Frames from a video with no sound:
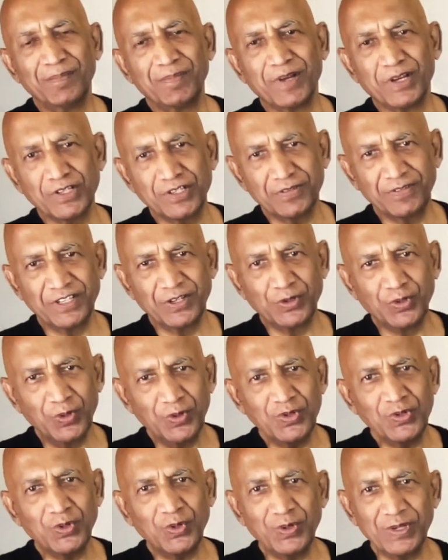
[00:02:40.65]
Because if they
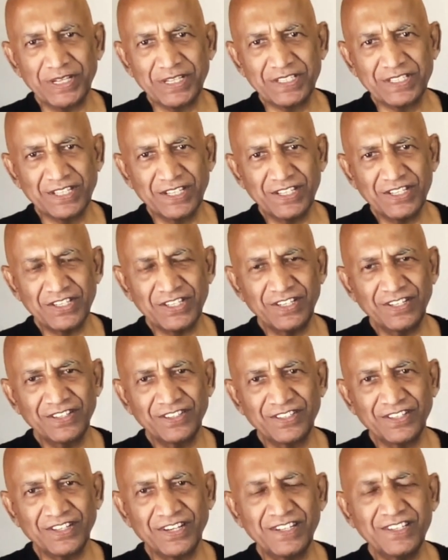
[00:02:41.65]
don't coexist,
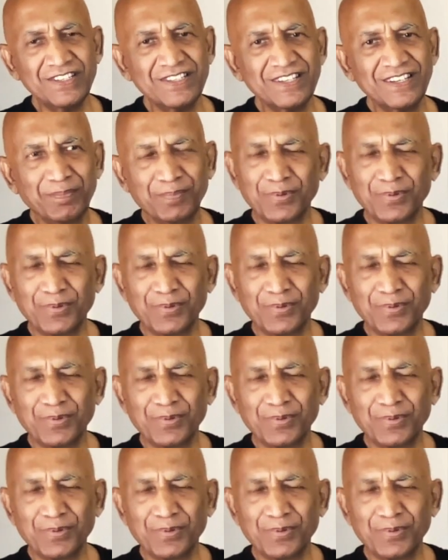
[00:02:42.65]
there is